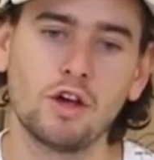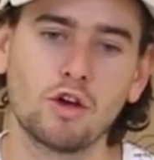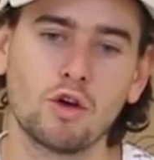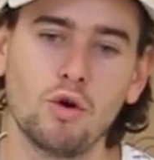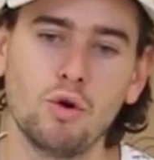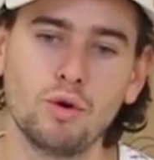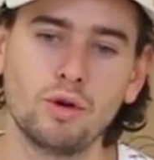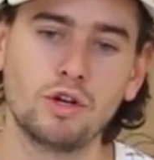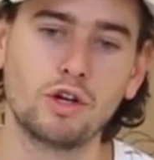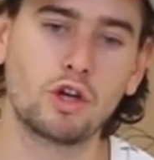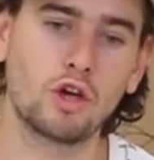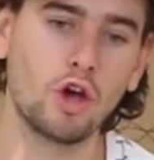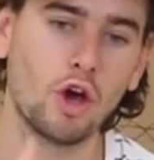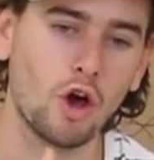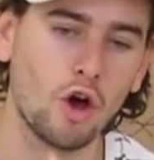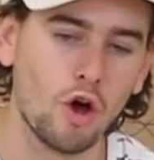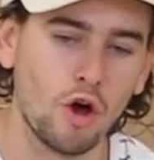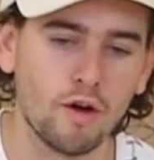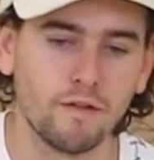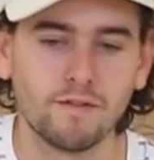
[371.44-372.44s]
could
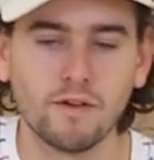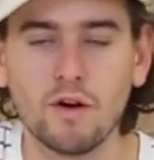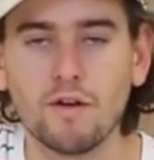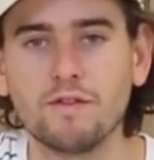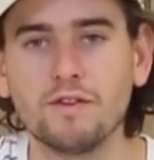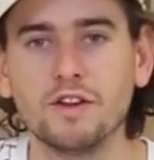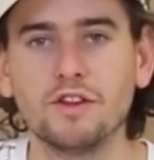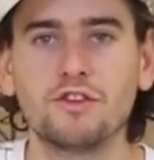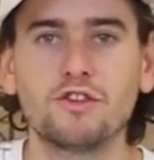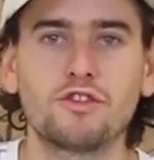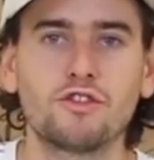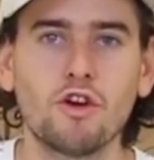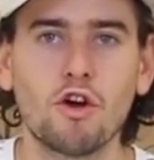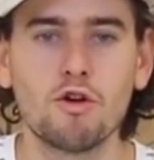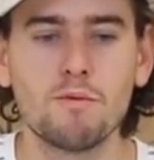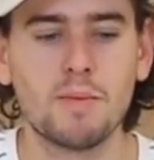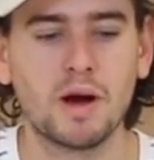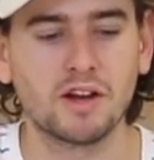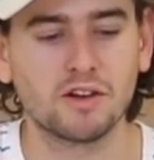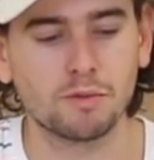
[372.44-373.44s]
curve off it
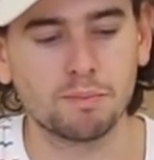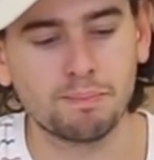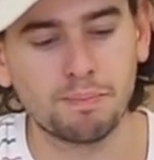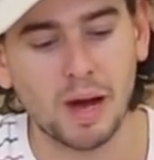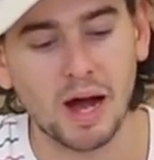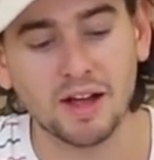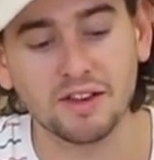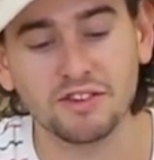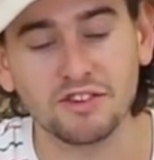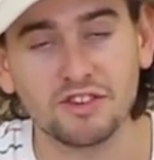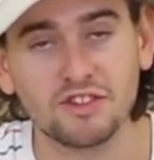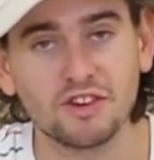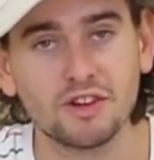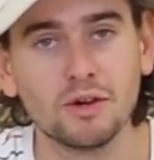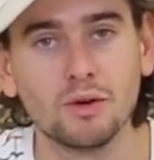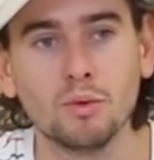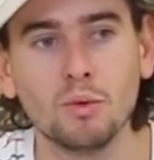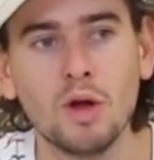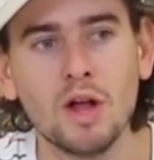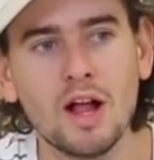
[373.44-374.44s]
so much, but
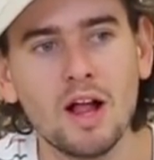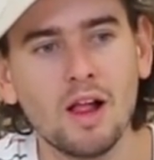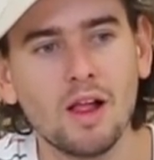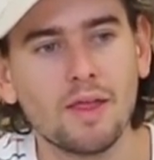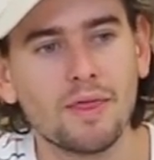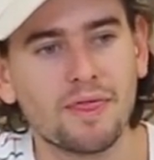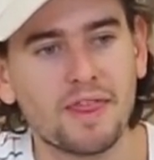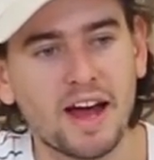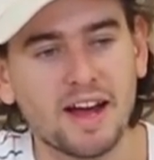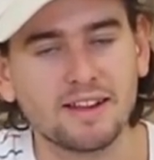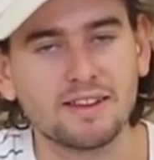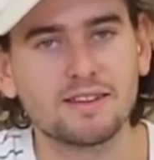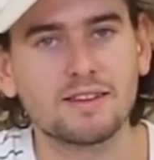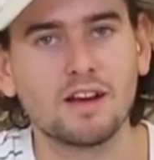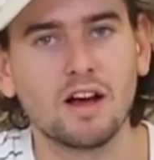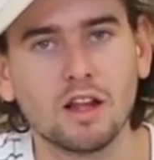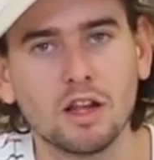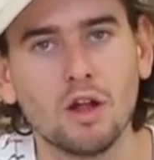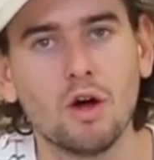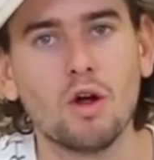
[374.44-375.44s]
still
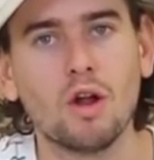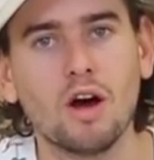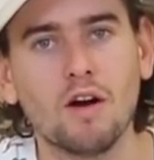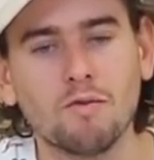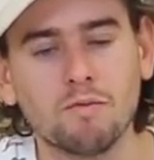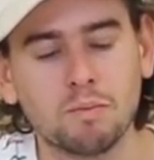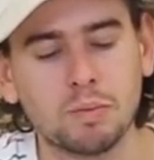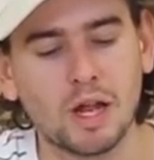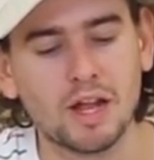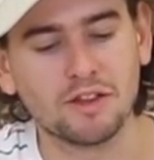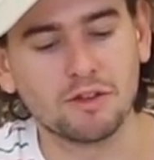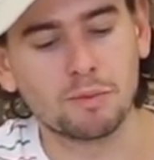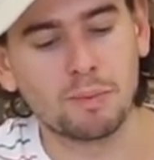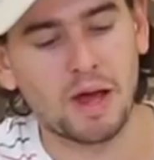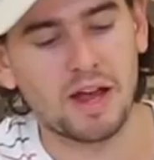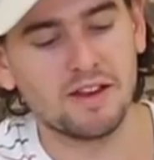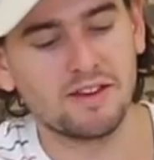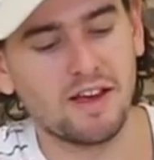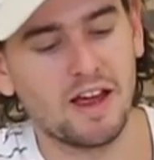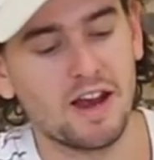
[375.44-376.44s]
that's a lot of blunt space.